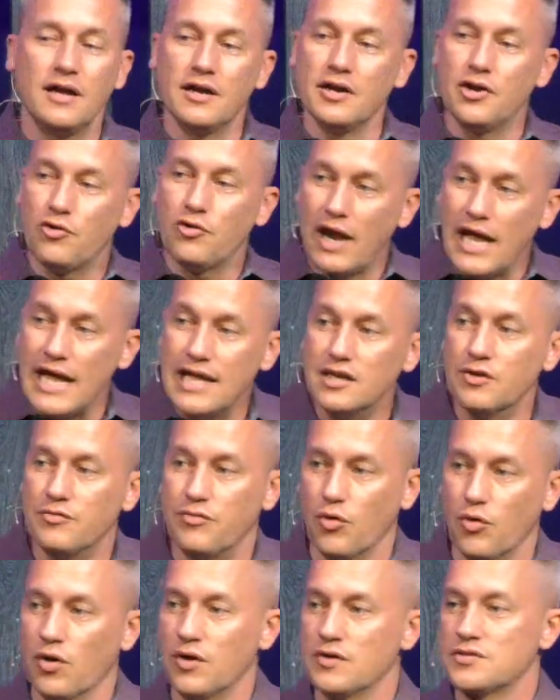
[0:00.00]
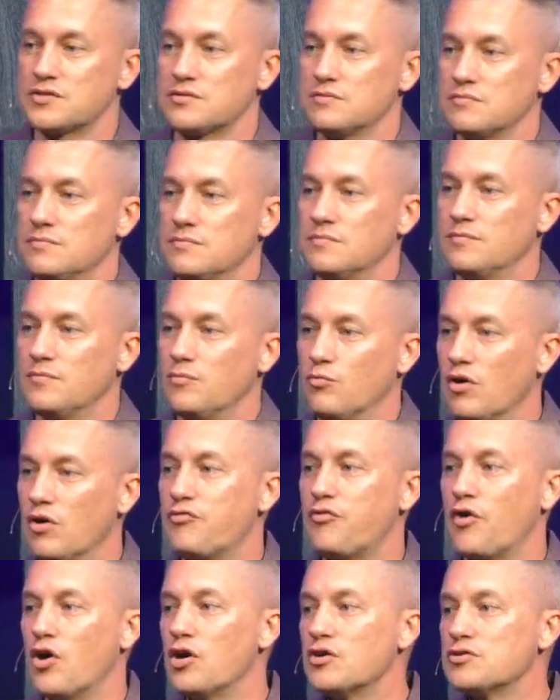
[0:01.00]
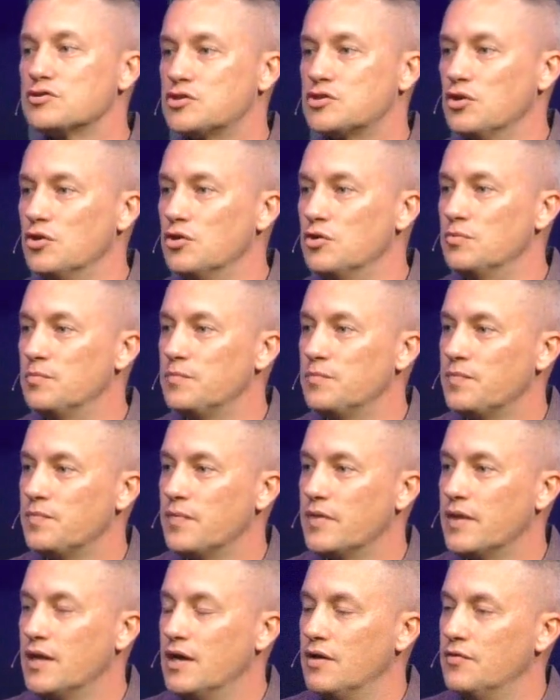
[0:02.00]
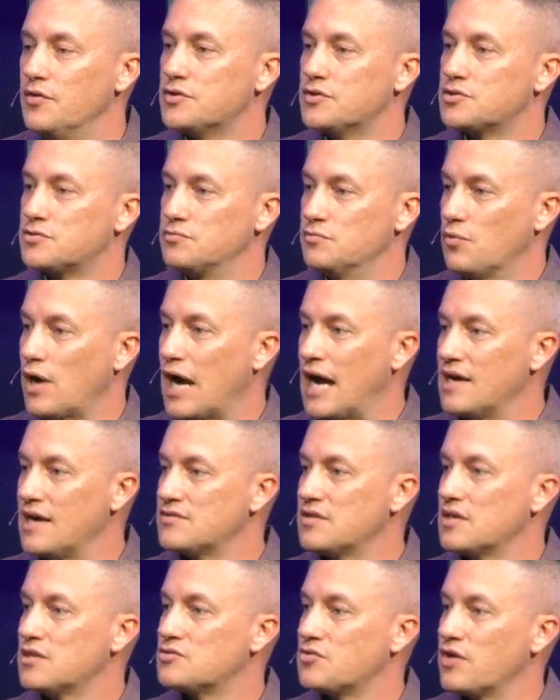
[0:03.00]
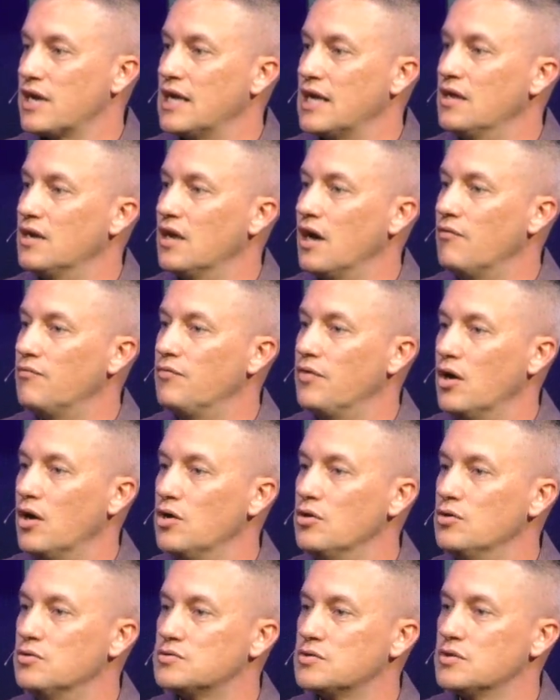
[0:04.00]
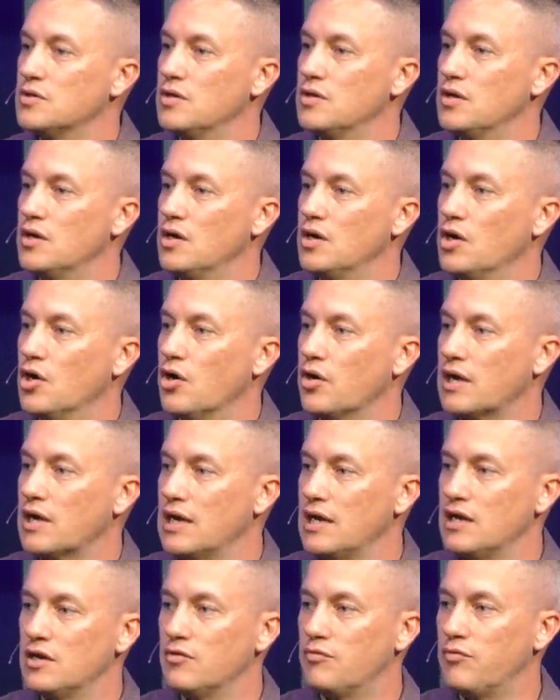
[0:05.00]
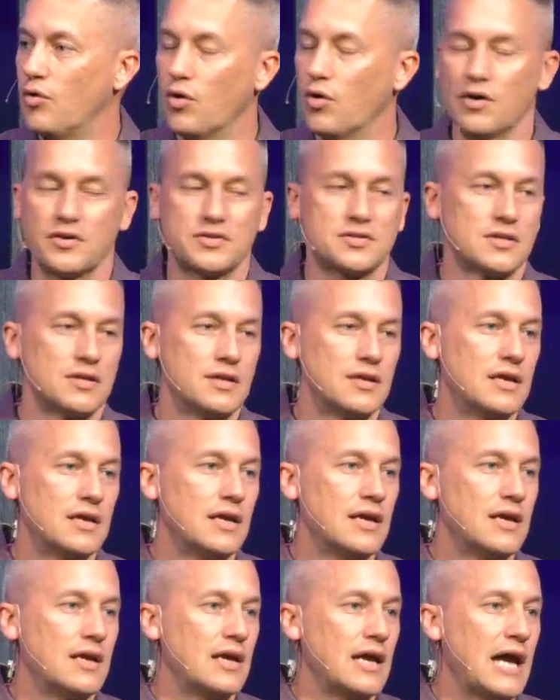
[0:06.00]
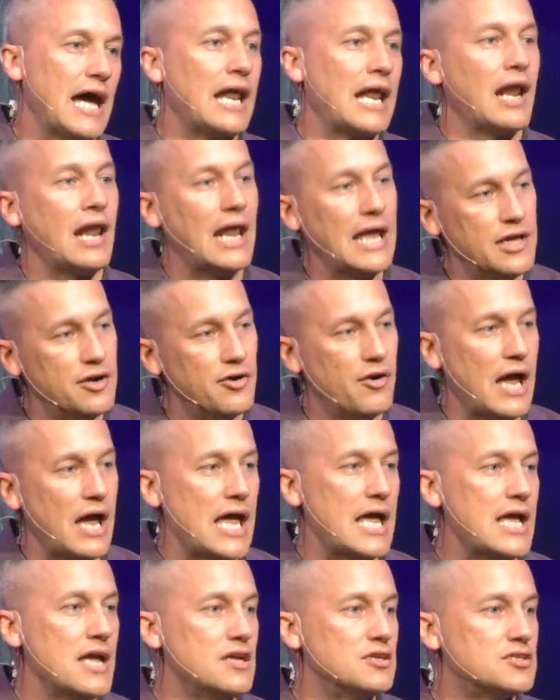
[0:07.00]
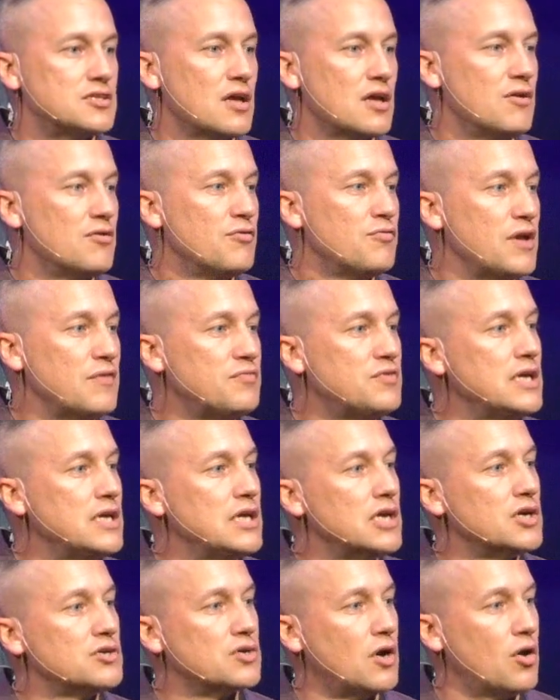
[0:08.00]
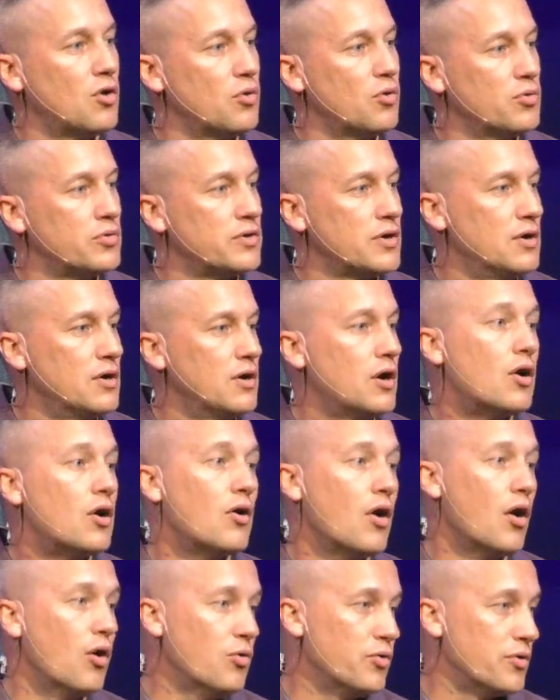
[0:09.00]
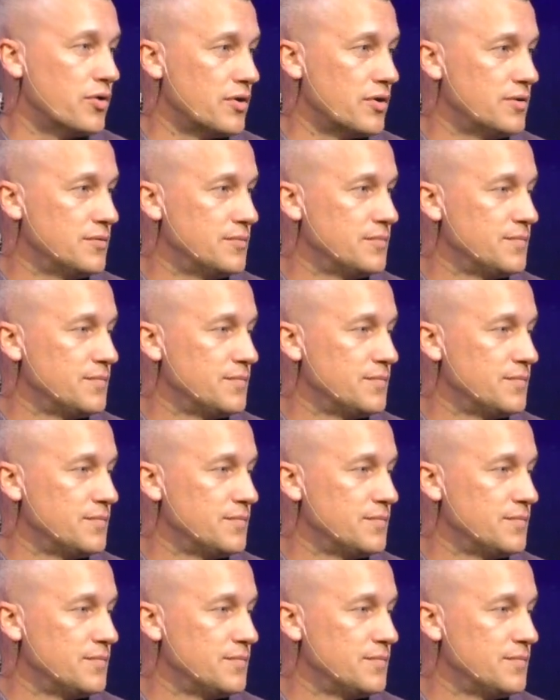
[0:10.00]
Gray divorce refers to the rising trend of those who are getting divorced at a later age, 50 years old or older.